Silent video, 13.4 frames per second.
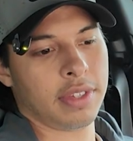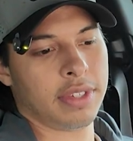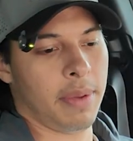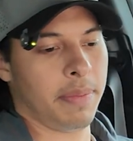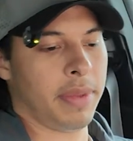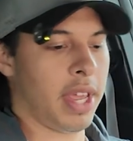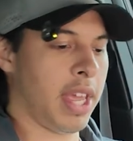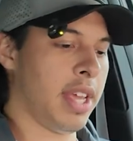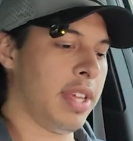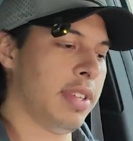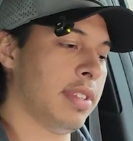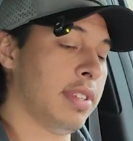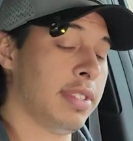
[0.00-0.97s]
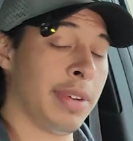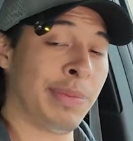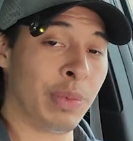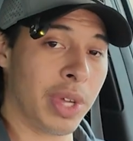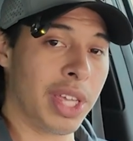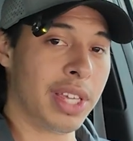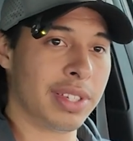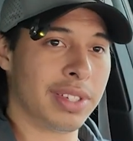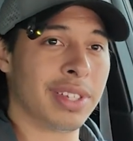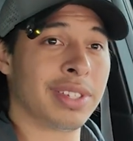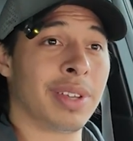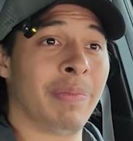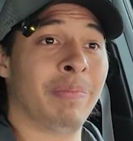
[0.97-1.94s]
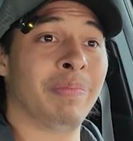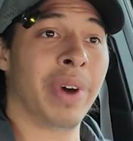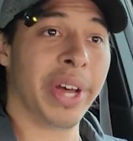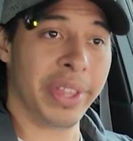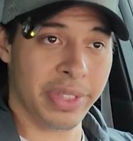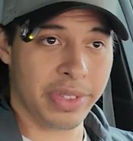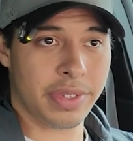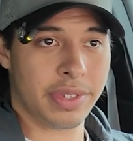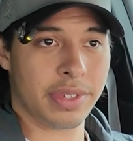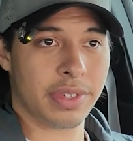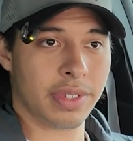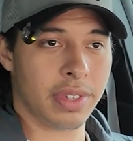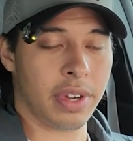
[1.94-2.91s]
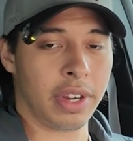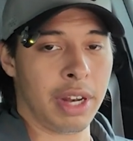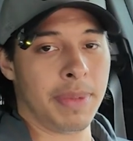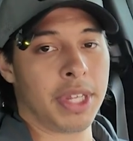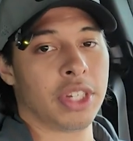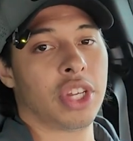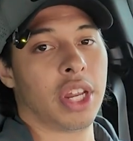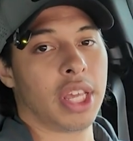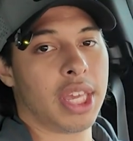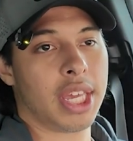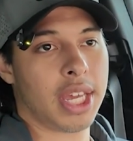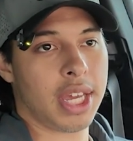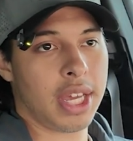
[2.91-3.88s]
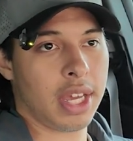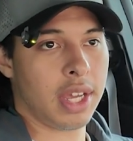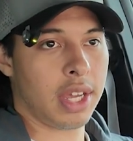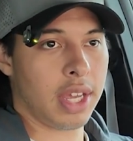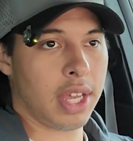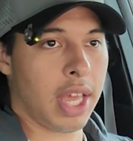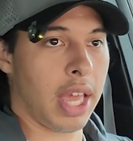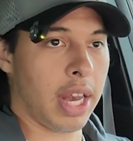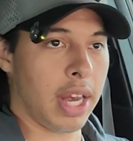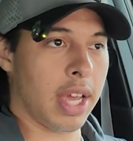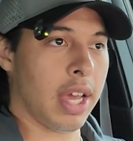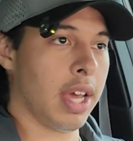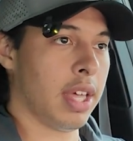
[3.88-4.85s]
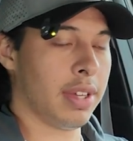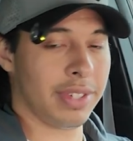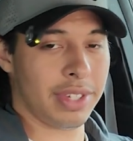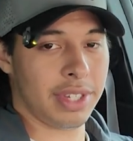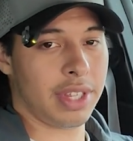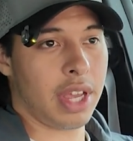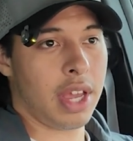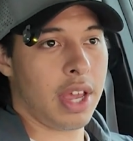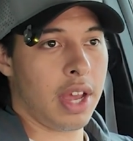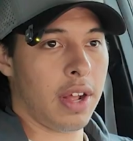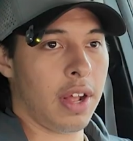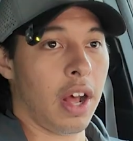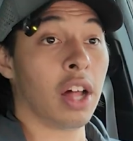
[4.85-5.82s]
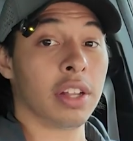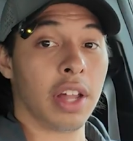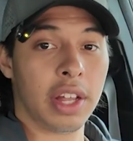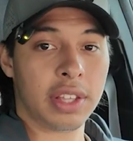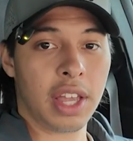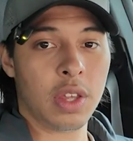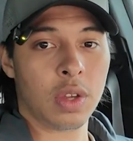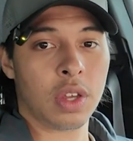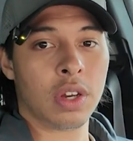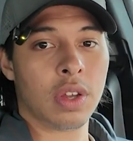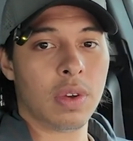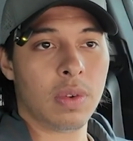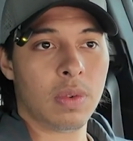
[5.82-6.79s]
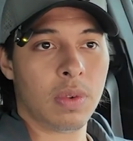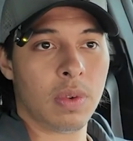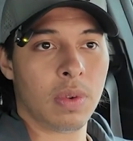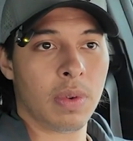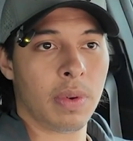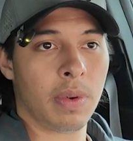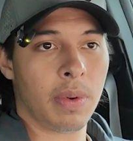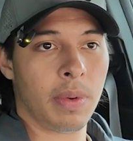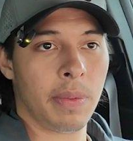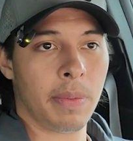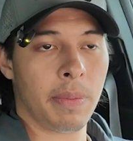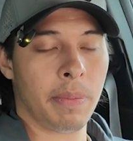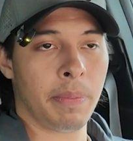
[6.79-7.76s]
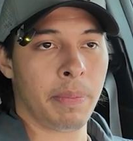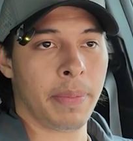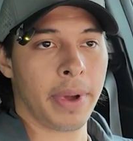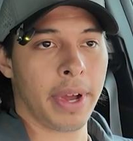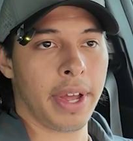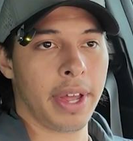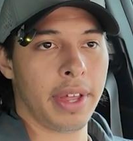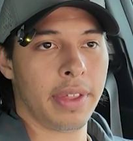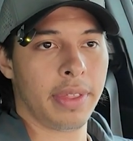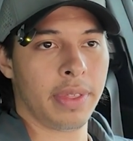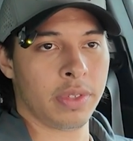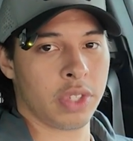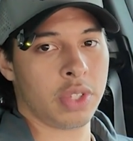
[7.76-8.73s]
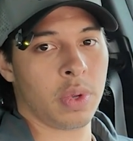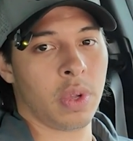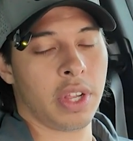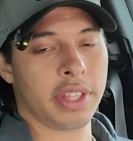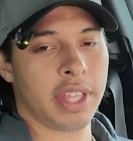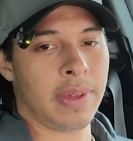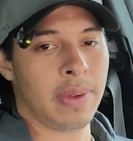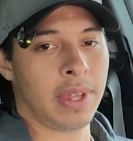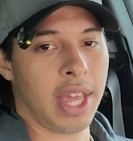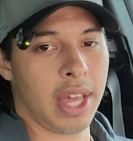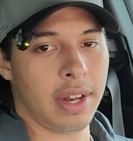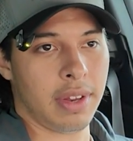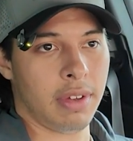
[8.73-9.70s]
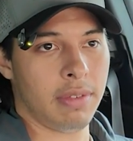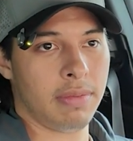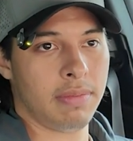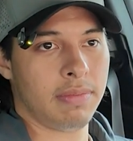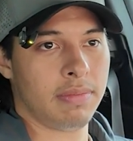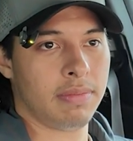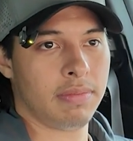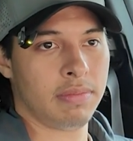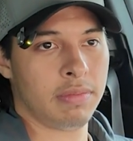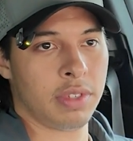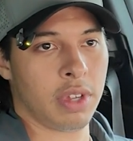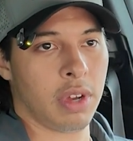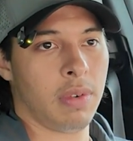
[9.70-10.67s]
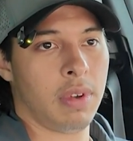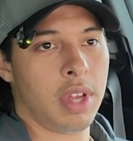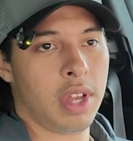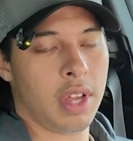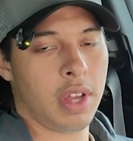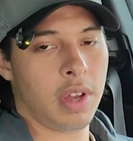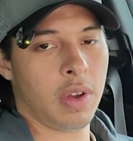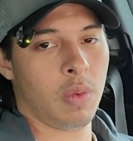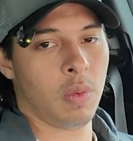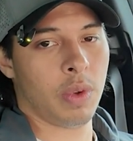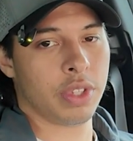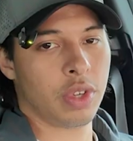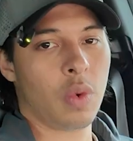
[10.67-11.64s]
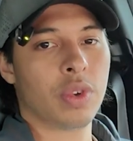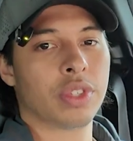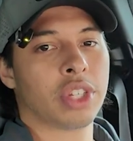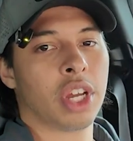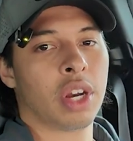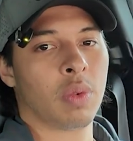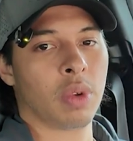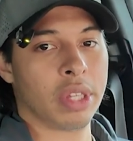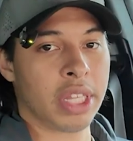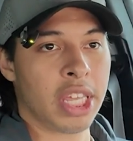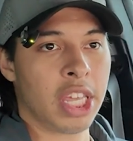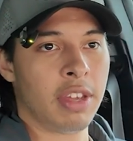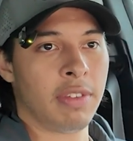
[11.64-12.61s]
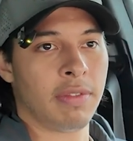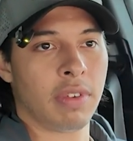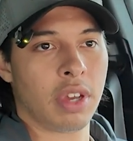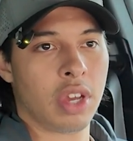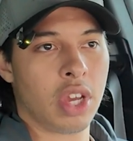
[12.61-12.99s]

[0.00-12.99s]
Some days, some weeks, some months are gonna be shitty, and there's a lot that you can do, but there's also a lot that you can't do. So, what's always gonna relieve